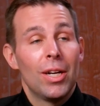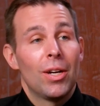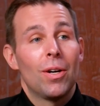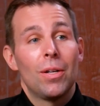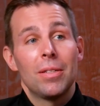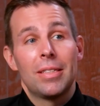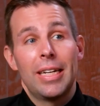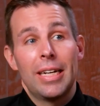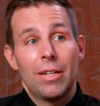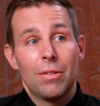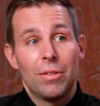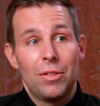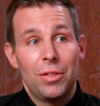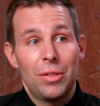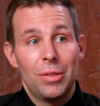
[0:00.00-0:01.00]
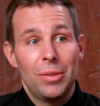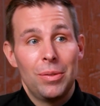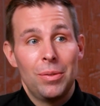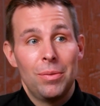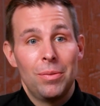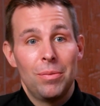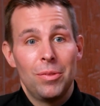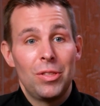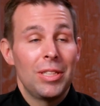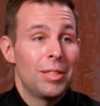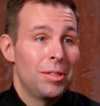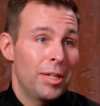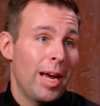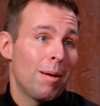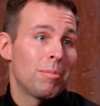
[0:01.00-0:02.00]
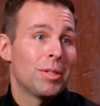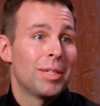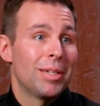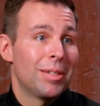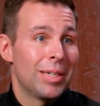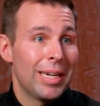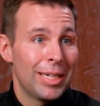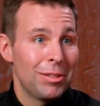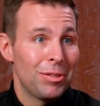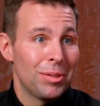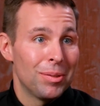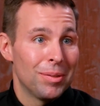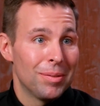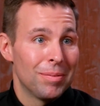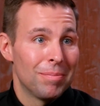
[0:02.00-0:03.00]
called down to see the chaplain at our high school.